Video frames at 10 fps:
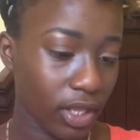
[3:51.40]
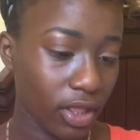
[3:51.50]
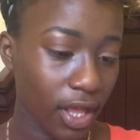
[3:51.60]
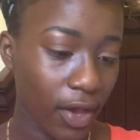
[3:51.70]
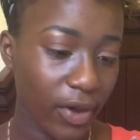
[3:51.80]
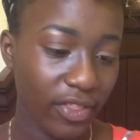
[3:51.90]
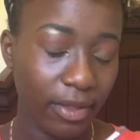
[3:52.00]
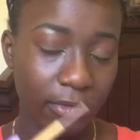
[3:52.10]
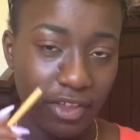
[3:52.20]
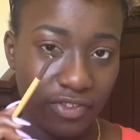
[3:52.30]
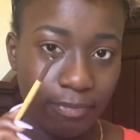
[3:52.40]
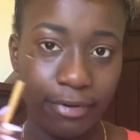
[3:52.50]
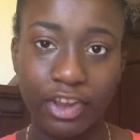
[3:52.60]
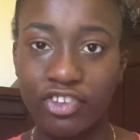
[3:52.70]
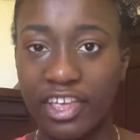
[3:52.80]
Glow, and then because the
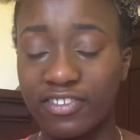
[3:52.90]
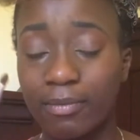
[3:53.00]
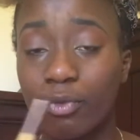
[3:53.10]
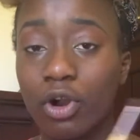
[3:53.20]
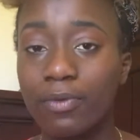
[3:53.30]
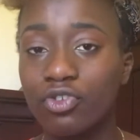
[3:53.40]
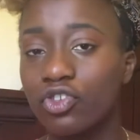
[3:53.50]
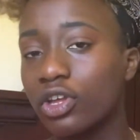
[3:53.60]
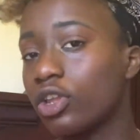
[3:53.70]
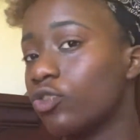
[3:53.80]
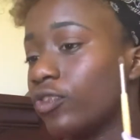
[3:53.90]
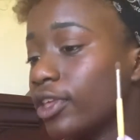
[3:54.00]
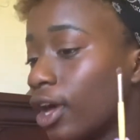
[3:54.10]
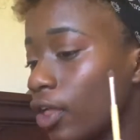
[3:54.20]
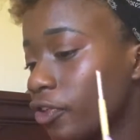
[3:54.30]
brush has some more, we're just gonna do
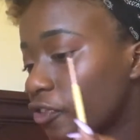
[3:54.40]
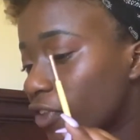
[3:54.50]
the other